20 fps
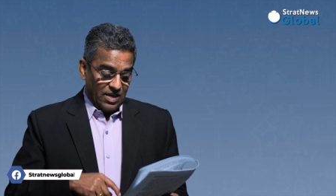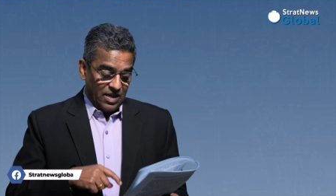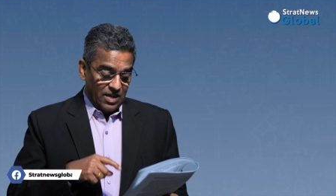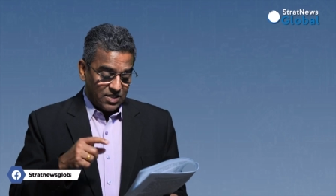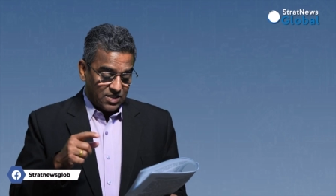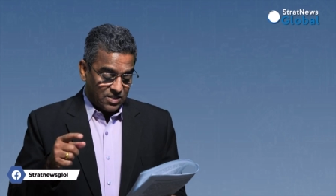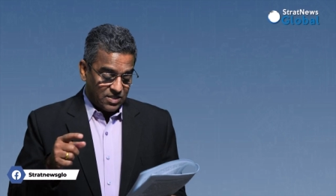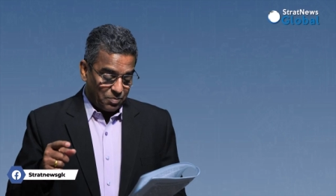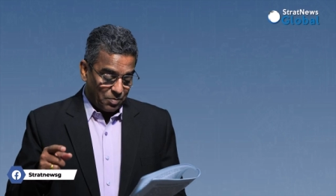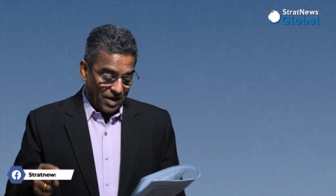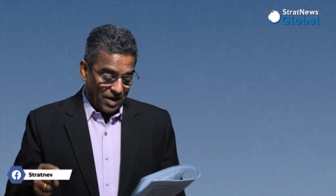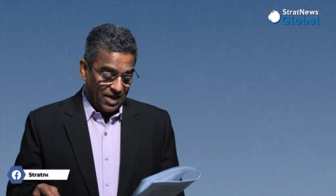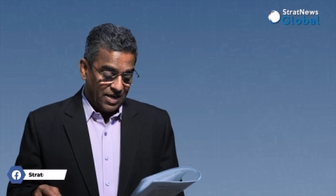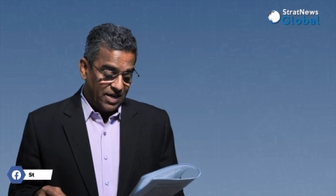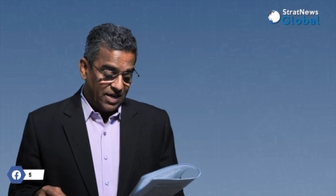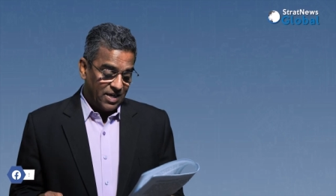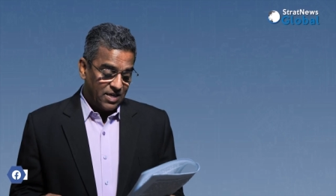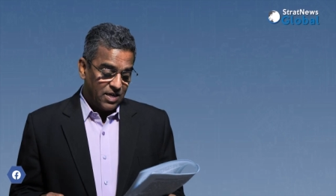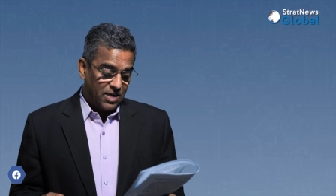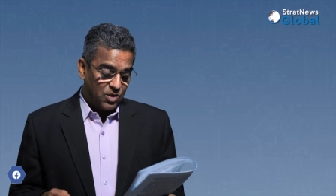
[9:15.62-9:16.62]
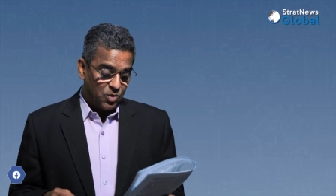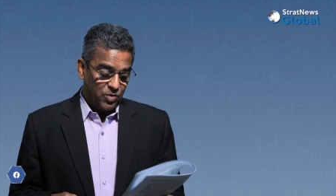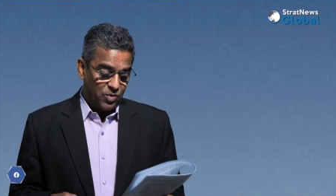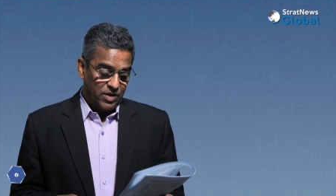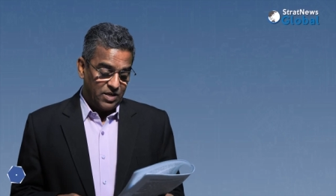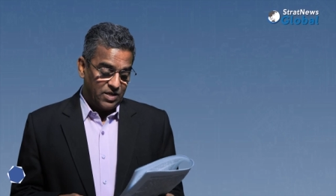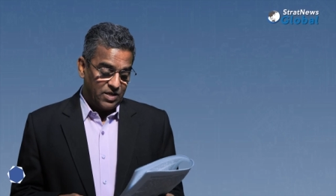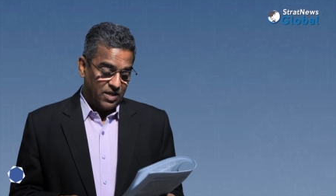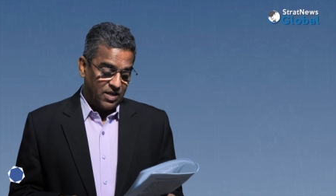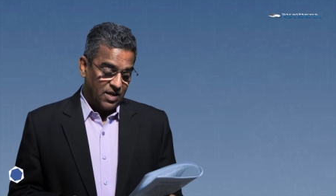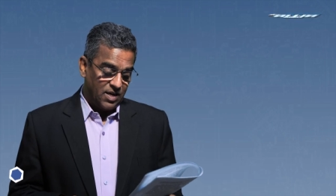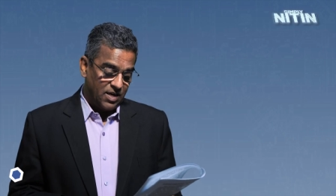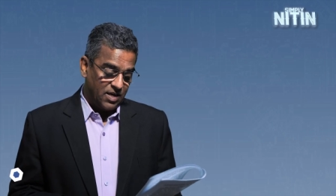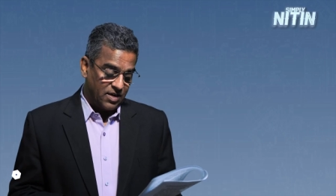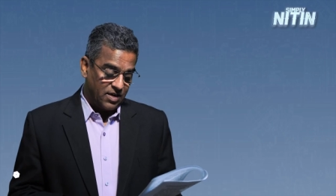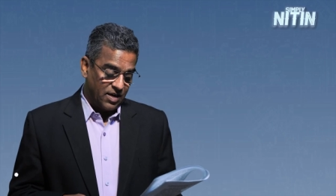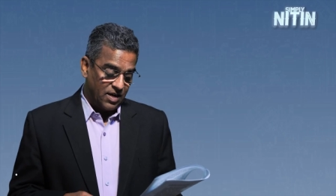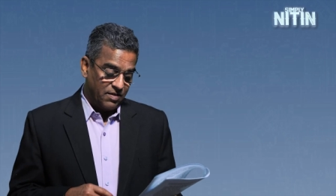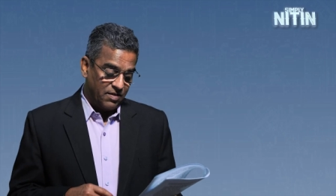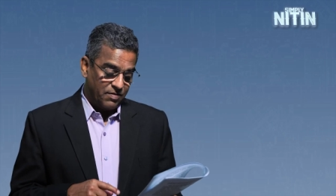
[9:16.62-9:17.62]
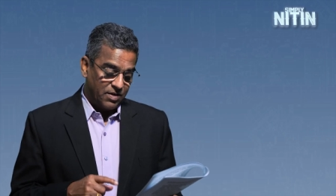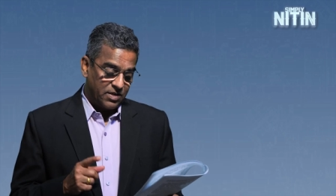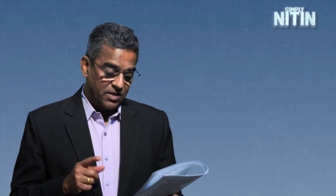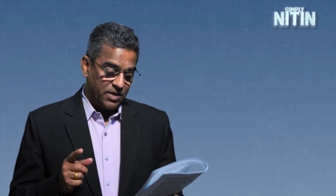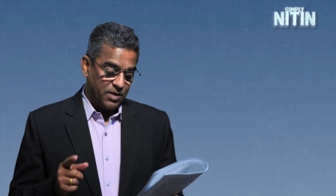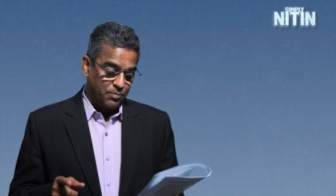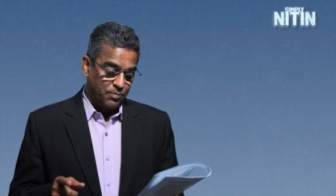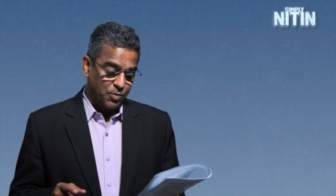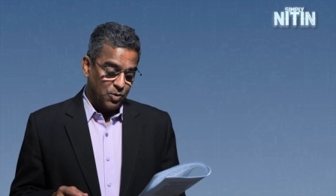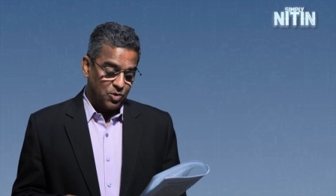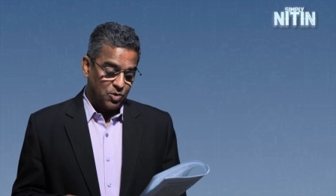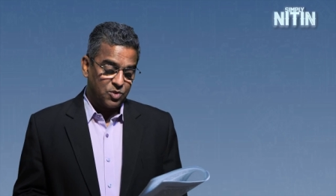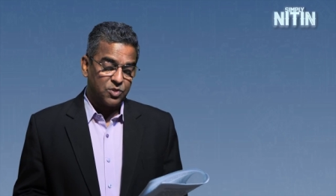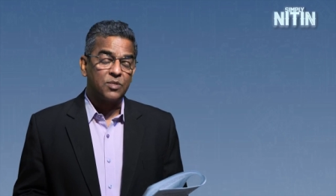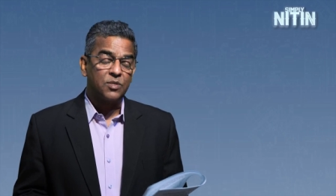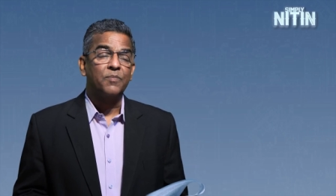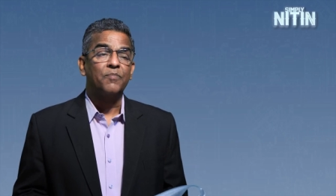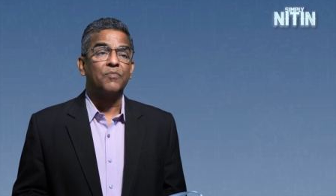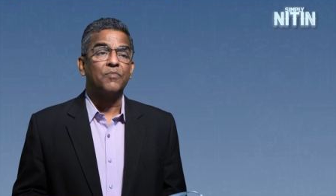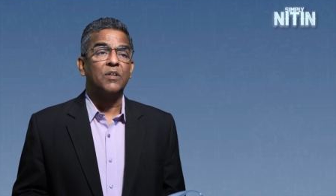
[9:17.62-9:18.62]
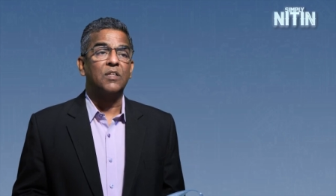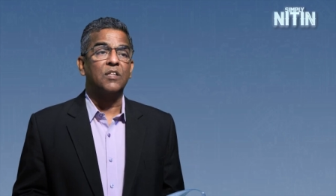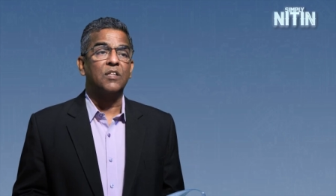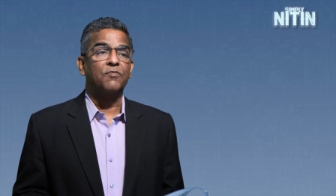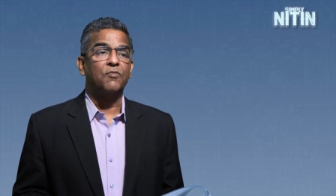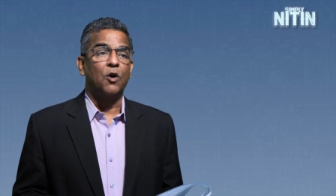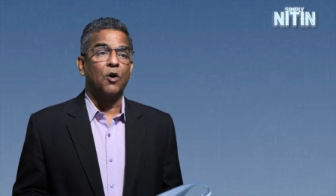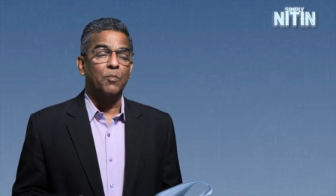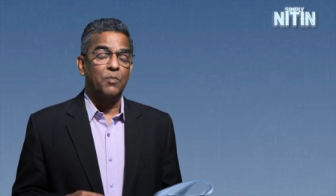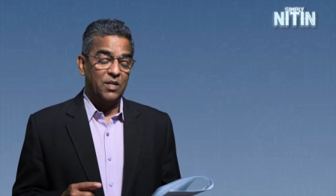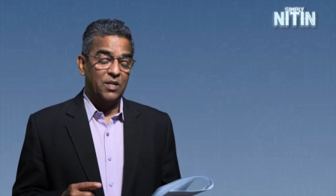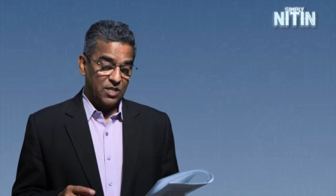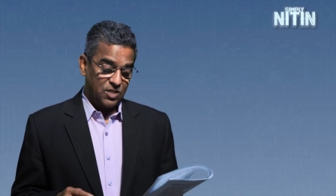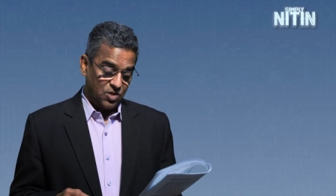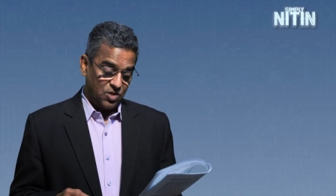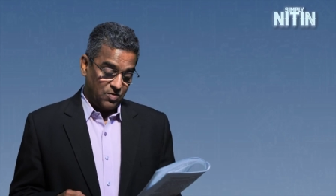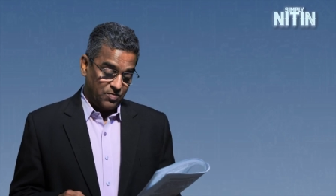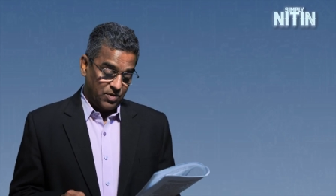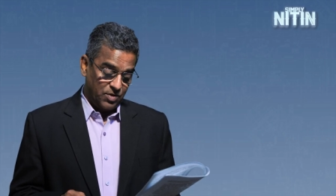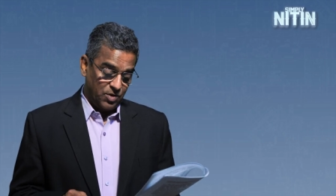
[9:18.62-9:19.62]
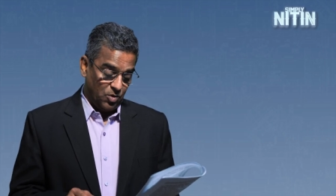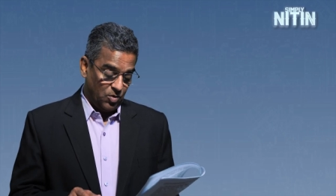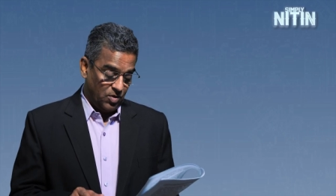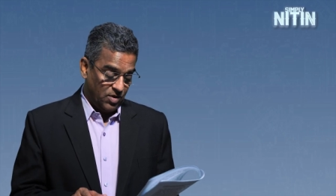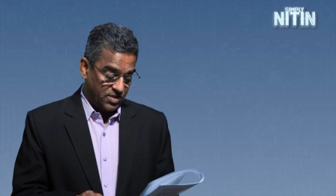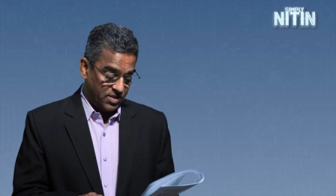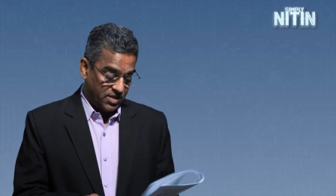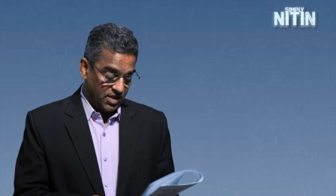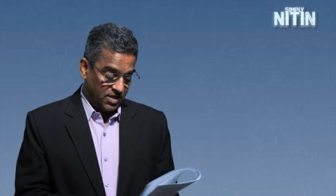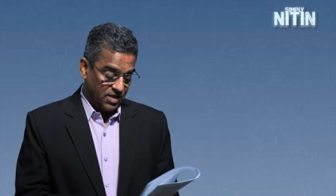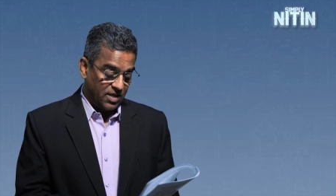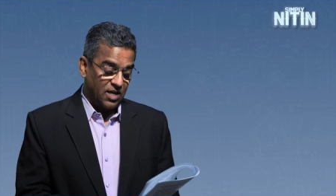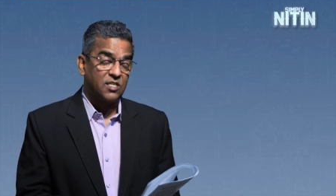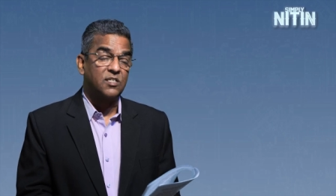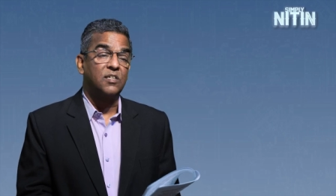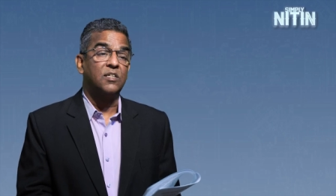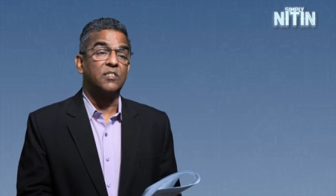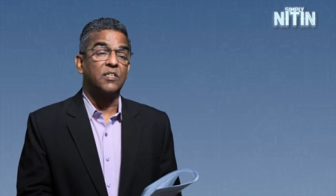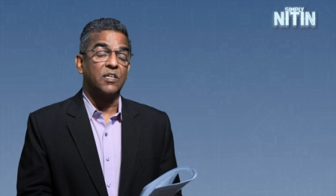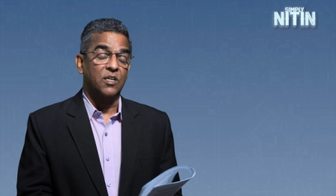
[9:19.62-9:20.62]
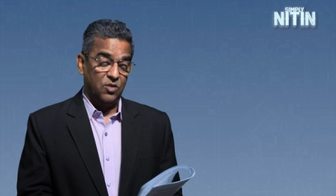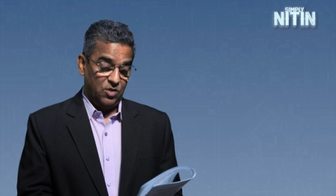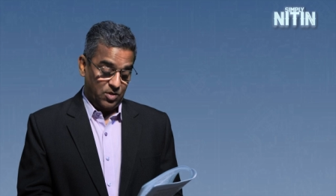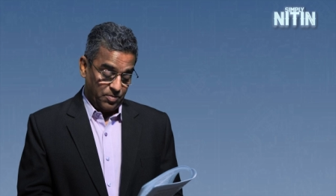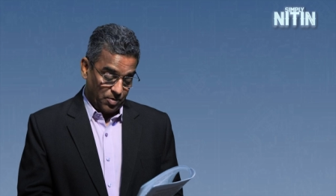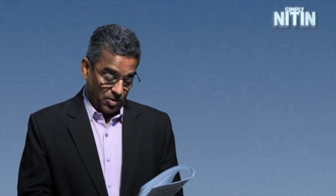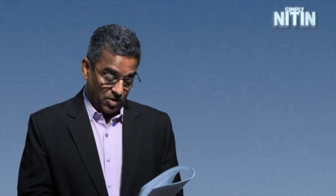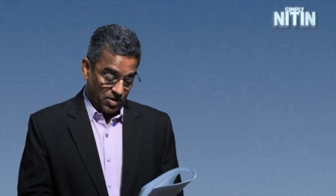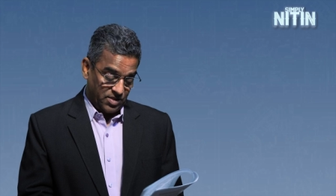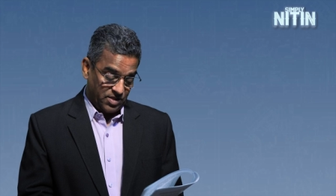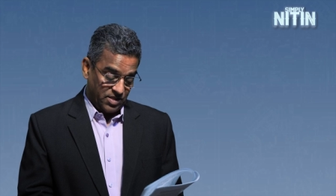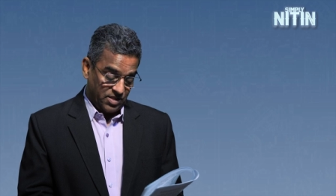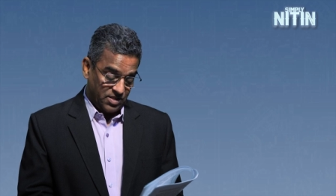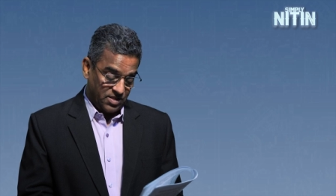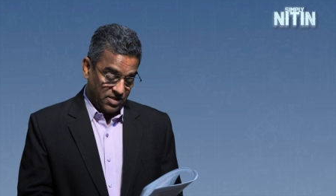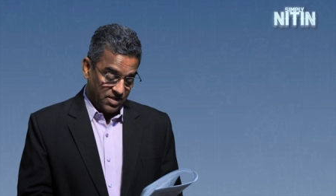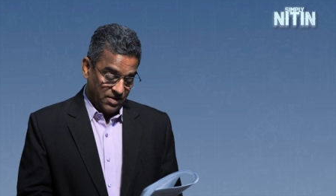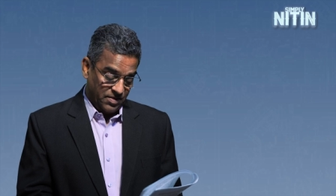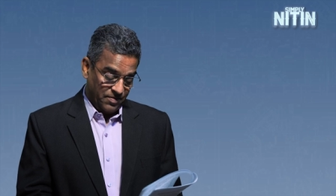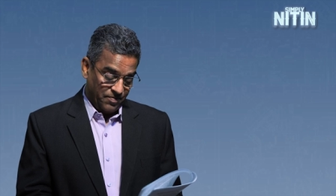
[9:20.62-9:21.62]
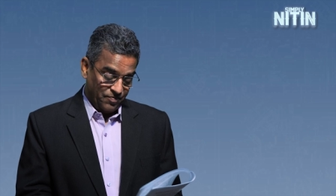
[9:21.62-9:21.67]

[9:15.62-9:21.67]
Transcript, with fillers: is mandated to integrate relevant inputs in the formulation of the holistic national security policies.